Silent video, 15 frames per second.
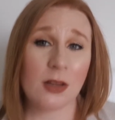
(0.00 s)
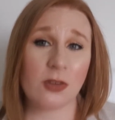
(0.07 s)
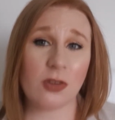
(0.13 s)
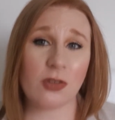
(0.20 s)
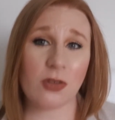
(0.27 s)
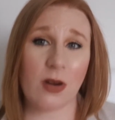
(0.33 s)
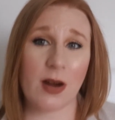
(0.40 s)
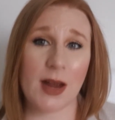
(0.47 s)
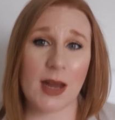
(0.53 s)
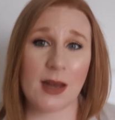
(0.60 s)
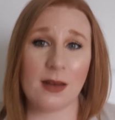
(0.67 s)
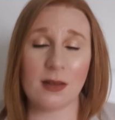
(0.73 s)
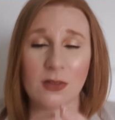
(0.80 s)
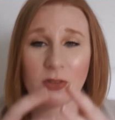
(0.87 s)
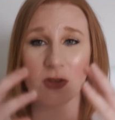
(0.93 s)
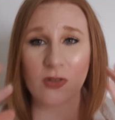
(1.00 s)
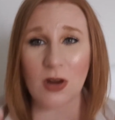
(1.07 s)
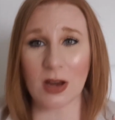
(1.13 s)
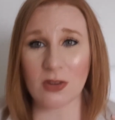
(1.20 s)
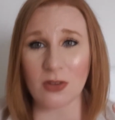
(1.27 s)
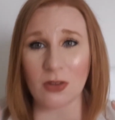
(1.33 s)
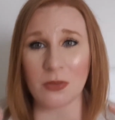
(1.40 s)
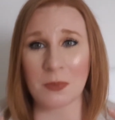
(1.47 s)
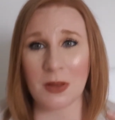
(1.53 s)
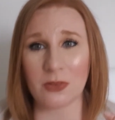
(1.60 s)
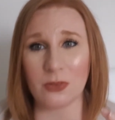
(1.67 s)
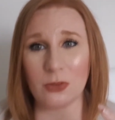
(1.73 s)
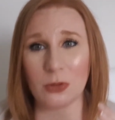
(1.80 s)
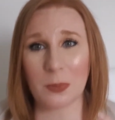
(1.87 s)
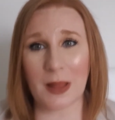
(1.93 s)
to try and stretch those
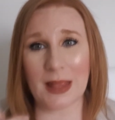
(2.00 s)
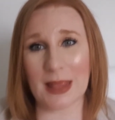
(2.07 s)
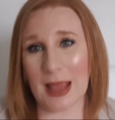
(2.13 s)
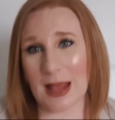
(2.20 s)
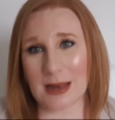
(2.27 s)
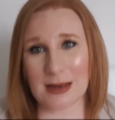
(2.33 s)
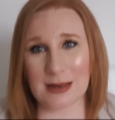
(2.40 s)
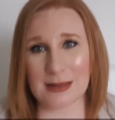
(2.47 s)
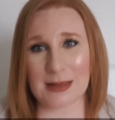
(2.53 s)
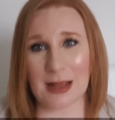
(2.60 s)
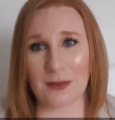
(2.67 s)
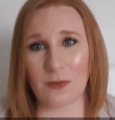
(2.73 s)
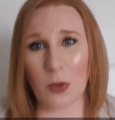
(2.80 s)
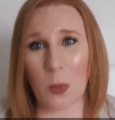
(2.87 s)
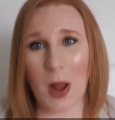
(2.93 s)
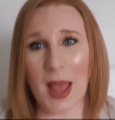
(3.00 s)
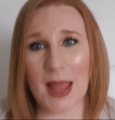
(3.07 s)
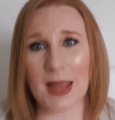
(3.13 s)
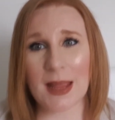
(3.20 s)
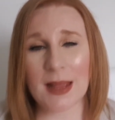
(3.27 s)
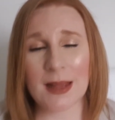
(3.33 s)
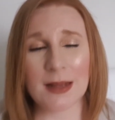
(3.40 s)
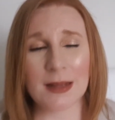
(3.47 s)
muscles, but again in a safer way.